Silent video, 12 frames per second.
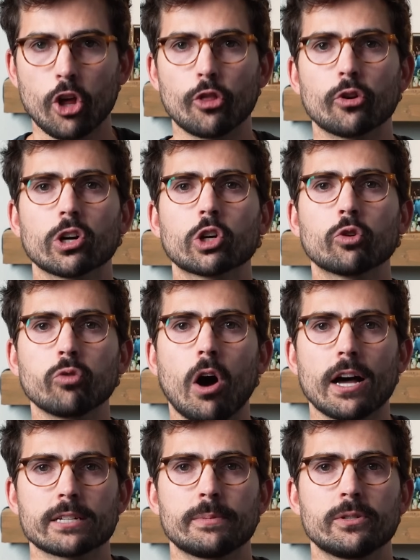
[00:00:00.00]
they're a
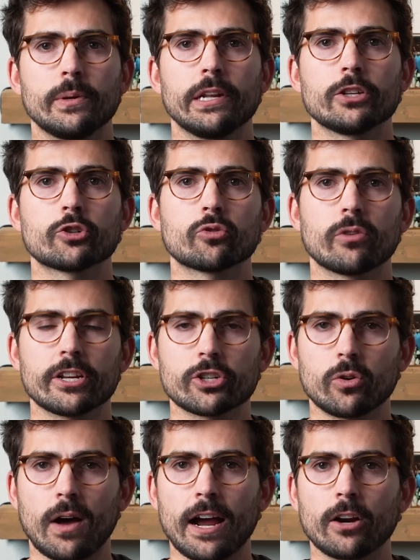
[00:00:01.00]
cross between a
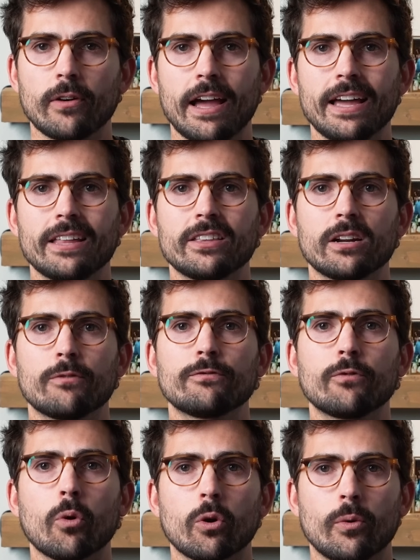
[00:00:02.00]
traditional IRA and then a
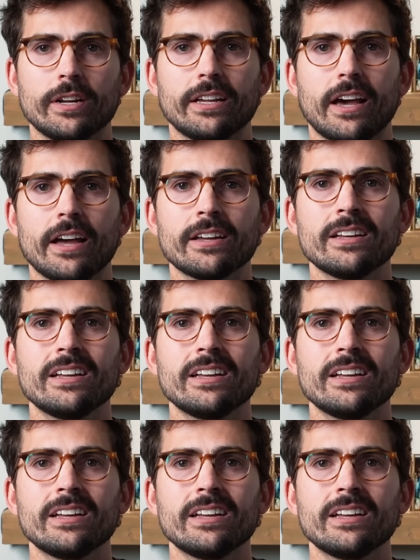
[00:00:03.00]
401k,